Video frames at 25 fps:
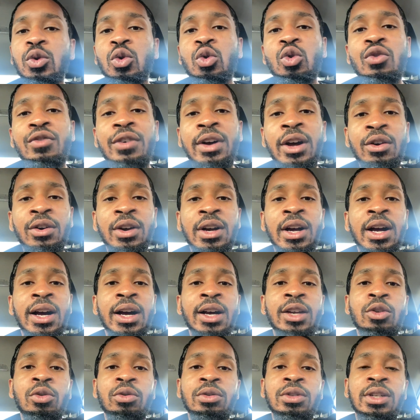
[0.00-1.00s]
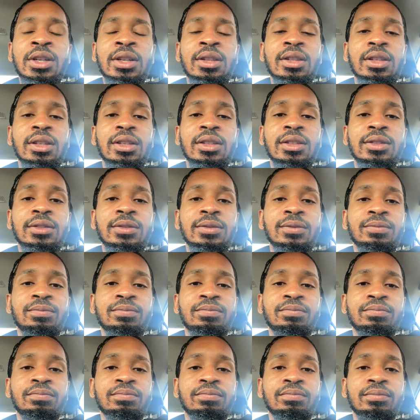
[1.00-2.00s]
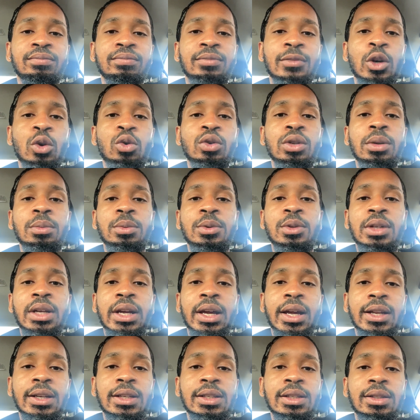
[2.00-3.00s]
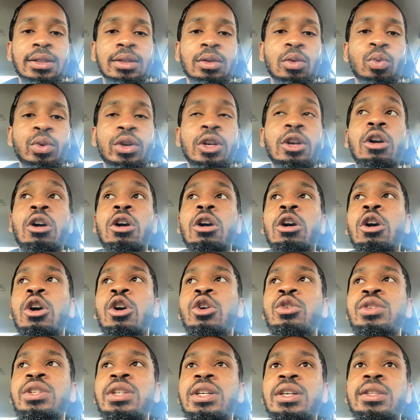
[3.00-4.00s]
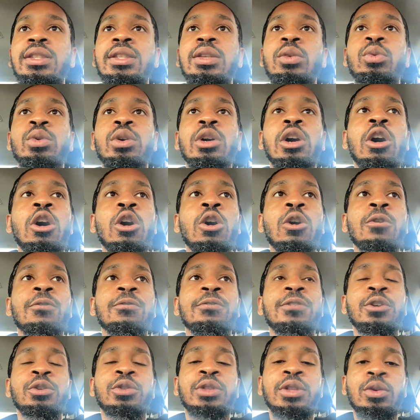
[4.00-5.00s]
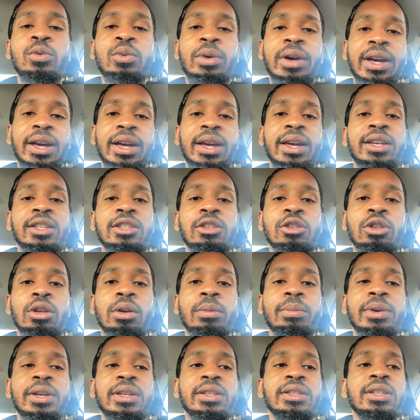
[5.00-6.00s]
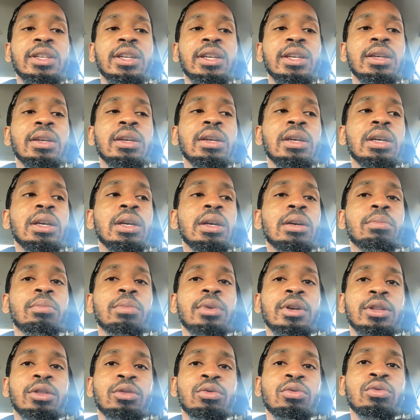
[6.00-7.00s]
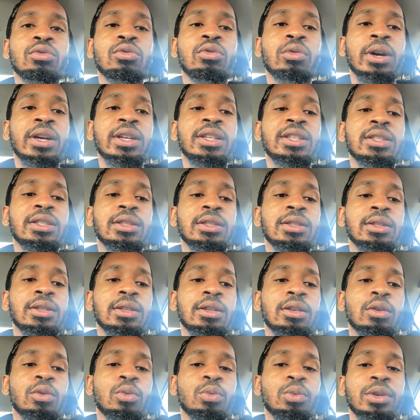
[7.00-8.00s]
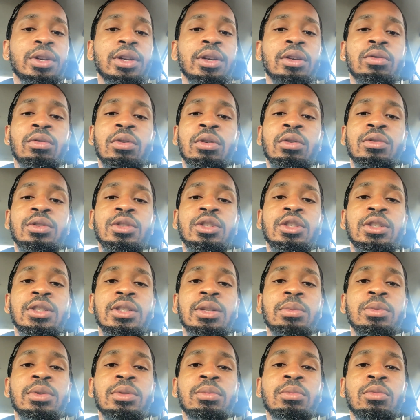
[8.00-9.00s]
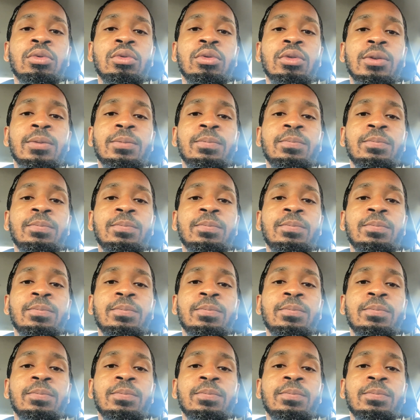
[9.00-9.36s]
Without God, you are nothing. Own up to that. We are all nothing. We're all filthy rags on our best day. But through Christ, we can grow into something more.